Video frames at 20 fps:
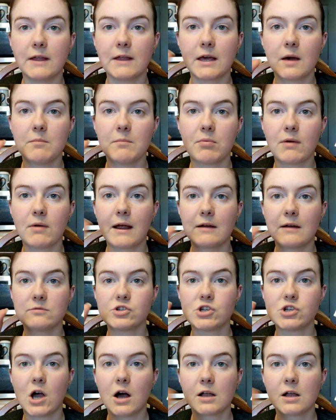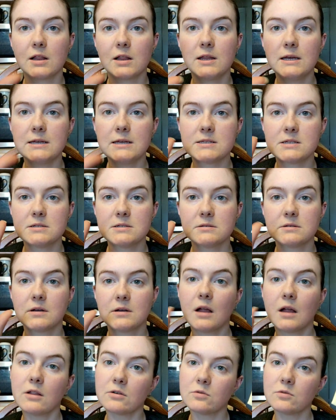like a brown chocolate
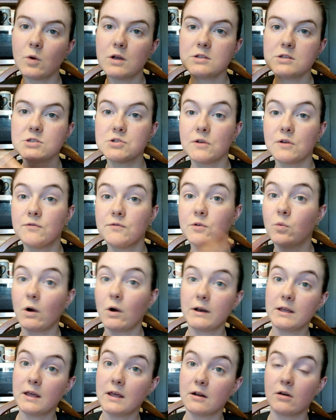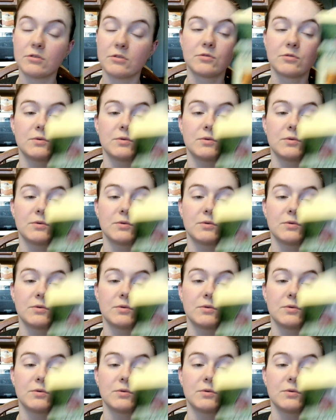colored one. So if you want to get all